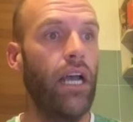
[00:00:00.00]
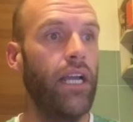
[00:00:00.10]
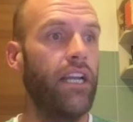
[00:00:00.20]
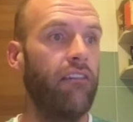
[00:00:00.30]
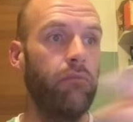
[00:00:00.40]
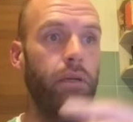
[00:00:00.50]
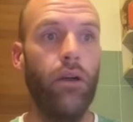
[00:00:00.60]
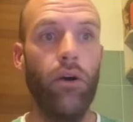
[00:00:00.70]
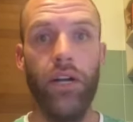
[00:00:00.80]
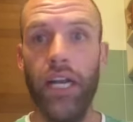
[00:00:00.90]
a
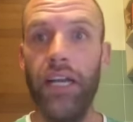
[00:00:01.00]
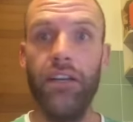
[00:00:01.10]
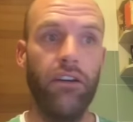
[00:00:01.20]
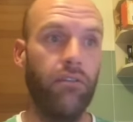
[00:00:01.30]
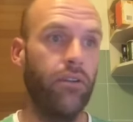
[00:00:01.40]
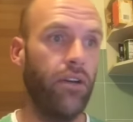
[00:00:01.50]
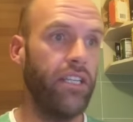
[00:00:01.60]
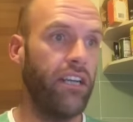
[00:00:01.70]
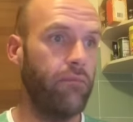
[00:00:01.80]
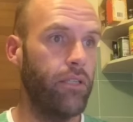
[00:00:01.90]
government, or a
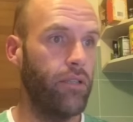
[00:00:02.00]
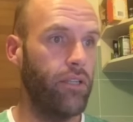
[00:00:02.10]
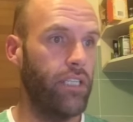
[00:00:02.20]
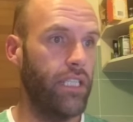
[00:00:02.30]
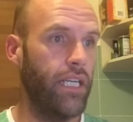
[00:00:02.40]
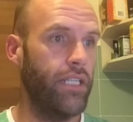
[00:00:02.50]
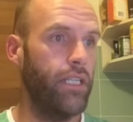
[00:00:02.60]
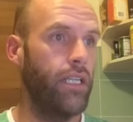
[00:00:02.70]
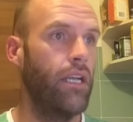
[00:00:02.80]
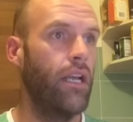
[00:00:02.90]
non-government organisation.